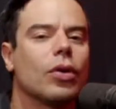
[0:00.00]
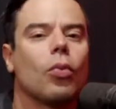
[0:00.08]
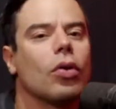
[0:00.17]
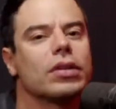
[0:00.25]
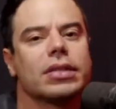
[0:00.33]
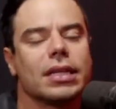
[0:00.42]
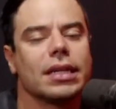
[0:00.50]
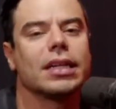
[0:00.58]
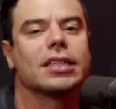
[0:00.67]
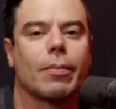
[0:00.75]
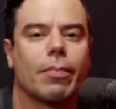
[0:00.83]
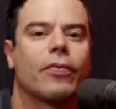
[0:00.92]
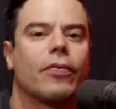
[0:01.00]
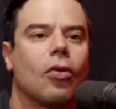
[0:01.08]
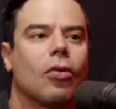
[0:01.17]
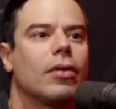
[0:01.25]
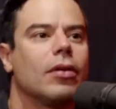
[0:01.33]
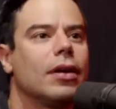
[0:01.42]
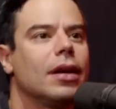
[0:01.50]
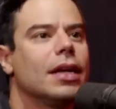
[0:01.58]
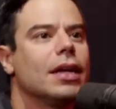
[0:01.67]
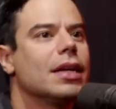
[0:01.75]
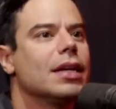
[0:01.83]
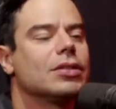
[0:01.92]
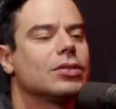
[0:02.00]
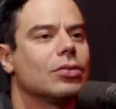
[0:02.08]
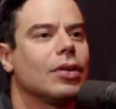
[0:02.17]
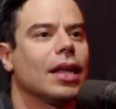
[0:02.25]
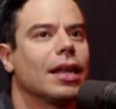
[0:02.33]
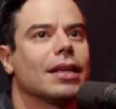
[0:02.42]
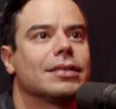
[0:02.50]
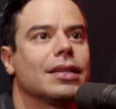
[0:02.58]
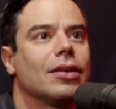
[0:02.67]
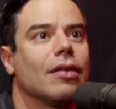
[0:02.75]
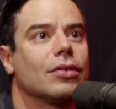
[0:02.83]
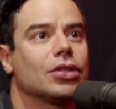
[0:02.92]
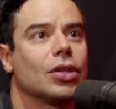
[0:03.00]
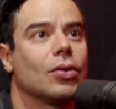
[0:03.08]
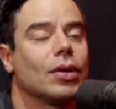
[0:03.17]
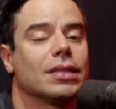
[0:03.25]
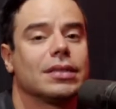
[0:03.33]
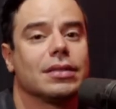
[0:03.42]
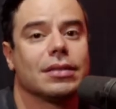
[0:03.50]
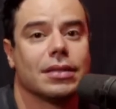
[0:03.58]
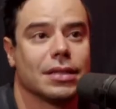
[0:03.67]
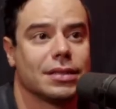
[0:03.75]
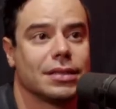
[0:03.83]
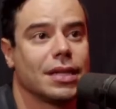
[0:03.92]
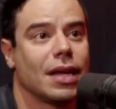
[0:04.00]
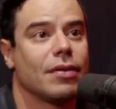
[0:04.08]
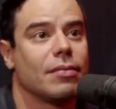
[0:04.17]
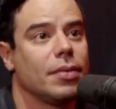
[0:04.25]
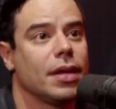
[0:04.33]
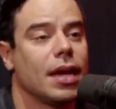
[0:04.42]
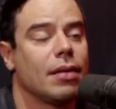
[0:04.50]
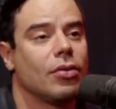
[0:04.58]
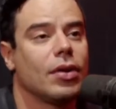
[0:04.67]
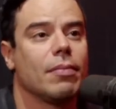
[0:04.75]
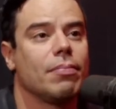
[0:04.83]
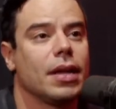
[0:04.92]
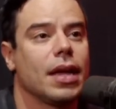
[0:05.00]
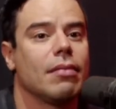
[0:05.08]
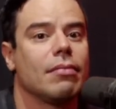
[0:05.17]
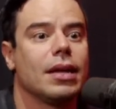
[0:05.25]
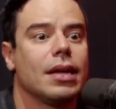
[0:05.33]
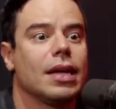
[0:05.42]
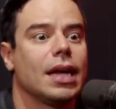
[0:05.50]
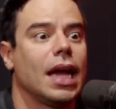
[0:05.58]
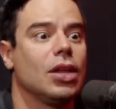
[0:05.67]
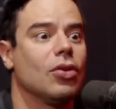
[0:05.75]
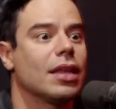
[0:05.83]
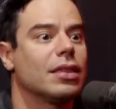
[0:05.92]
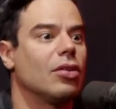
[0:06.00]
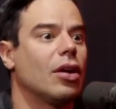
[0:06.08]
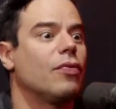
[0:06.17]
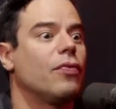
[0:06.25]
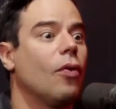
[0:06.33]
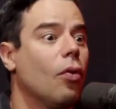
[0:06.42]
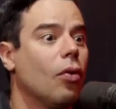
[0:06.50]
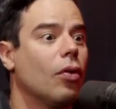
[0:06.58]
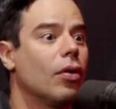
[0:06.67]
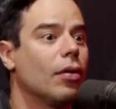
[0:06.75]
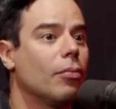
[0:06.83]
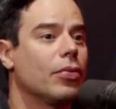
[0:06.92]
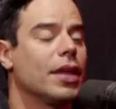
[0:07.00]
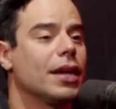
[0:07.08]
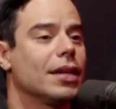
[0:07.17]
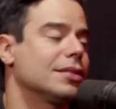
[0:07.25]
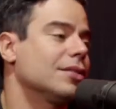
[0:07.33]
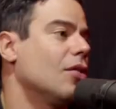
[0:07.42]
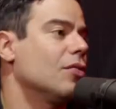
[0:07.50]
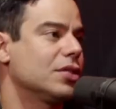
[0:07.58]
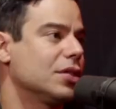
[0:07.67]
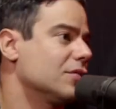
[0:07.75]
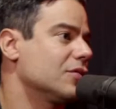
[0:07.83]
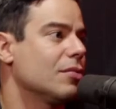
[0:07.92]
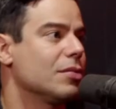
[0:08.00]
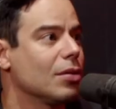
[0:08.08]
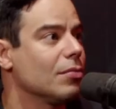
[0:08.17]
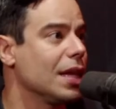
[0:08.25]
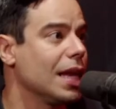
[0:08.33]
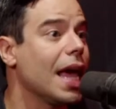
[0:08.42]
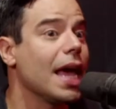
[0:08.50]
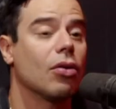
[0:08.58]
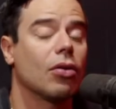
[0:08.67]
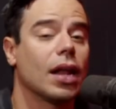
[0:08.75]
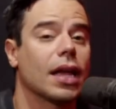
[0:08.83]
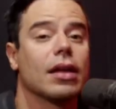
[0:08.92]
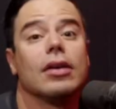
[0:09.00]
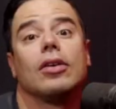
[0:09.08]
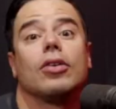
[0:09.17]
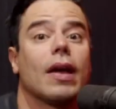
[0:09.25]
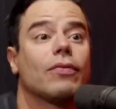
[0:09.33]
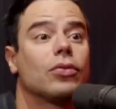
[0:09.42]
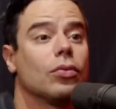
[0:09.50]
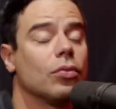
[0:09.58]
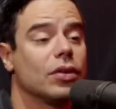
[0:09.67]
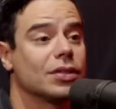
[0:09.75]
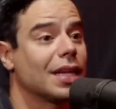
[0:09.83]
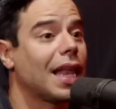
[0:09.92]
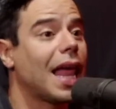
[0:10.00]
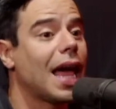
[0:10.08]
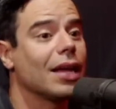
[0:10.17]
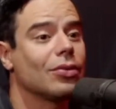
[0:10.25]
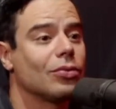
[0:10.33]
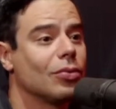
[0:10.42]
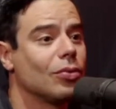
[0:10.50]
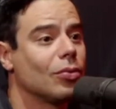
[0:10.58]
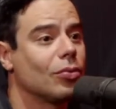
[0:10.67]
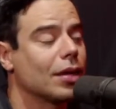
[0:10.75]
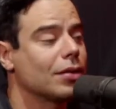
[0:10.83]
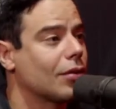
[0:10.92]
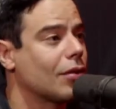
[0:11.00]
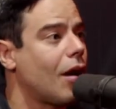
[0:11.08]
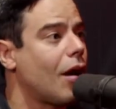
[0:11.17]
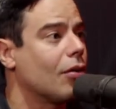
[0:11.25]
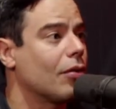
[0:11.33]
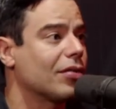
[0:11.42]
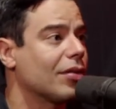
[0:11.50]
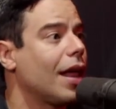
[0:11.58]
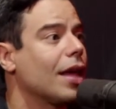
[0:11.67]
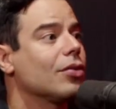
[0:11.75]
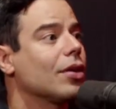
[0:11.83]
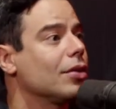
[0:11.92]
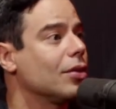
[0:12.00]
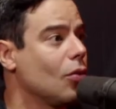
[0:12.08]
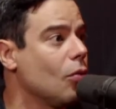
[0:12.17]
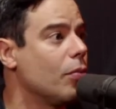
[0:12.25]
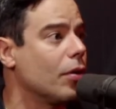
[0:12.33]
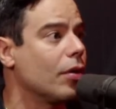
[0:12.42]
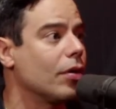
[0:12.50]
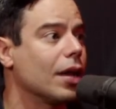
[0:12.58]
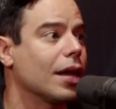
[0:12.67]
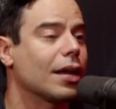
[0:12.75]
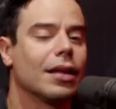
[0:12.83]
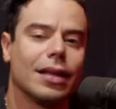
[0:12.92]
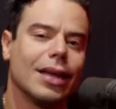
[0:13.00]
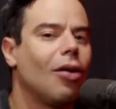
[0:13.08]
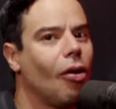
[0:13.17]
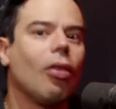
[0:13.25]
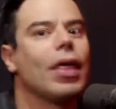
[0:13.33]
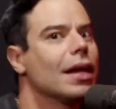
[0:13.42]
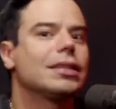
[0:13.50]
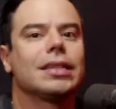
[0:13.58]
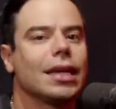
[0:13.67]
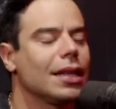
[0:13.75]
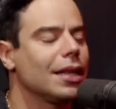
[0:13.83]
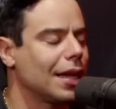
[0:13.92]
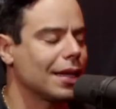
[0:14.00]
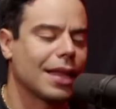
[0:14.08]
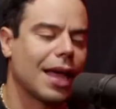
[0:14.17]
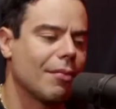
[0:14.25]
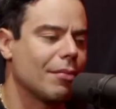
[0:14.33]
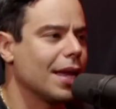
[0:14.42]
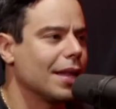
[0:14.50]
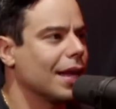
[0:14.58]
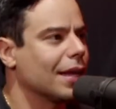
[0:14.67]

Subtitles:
The worst thing as a performer is to let's say you have a show at 7 p.m. or 8 p.m. and you get there at 4, but then it's obviously there's going to be some delay or you have to, there's a line to rent the car, or there's a line to get the Uber and all that shit like that, man.